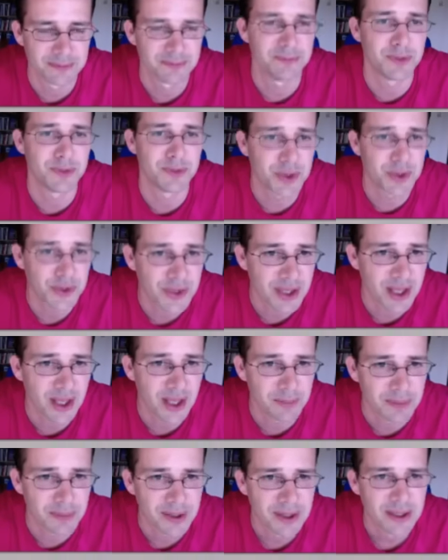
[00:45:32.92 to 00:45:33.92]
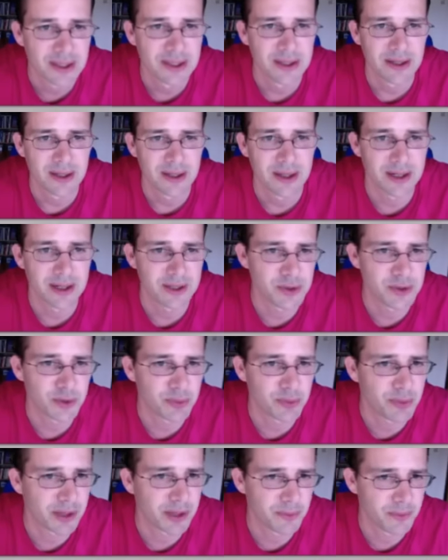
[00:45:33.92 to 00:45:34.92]
model game, and I took
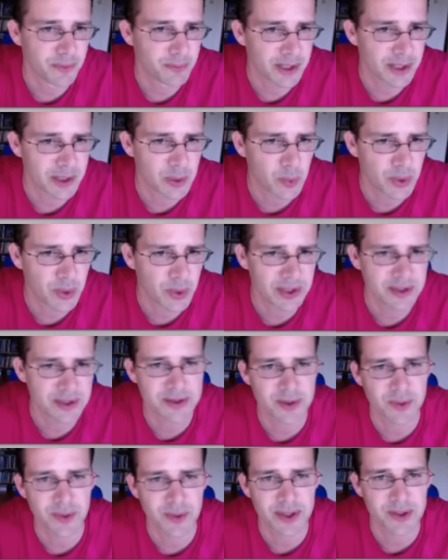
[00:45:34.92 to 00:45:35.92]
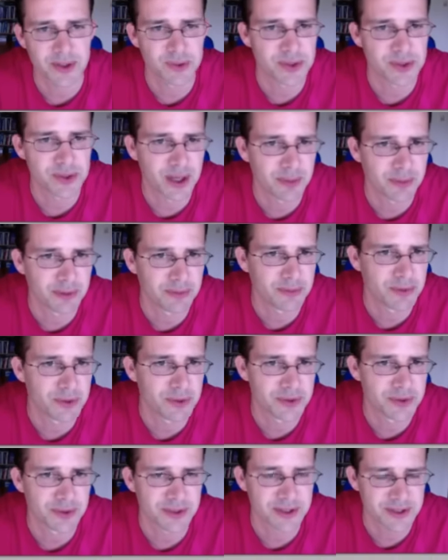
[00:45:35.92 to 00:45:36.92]
back with my queen, so I could double
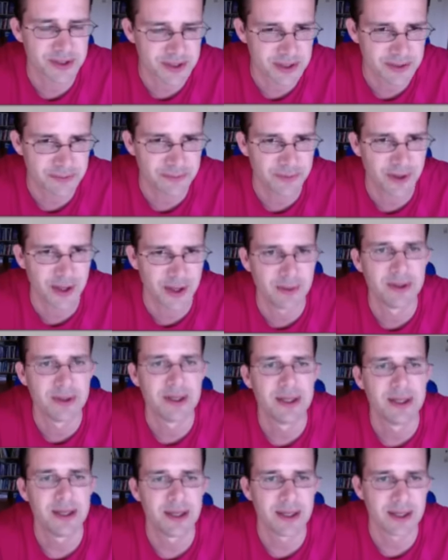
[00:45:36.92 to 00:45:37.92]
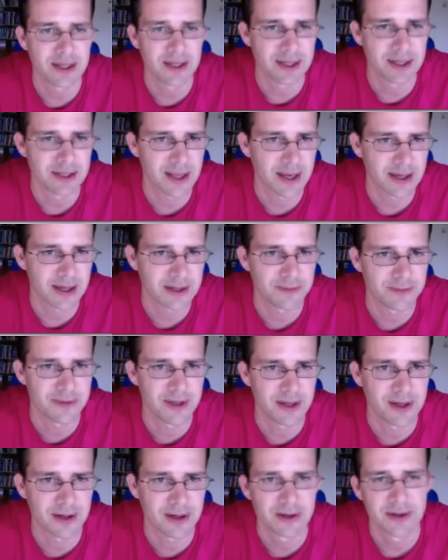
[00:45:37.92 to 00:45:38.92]
rooks on the c file and get active
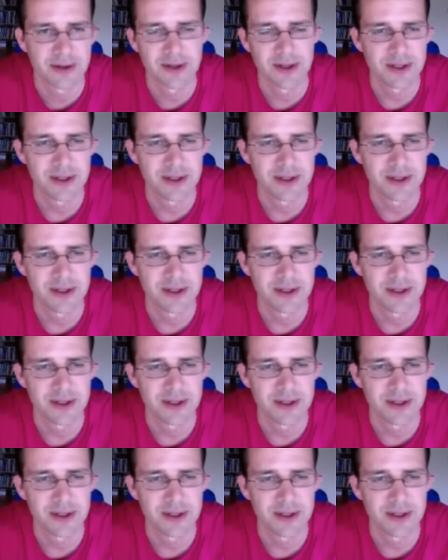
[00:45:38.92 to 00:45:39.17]
there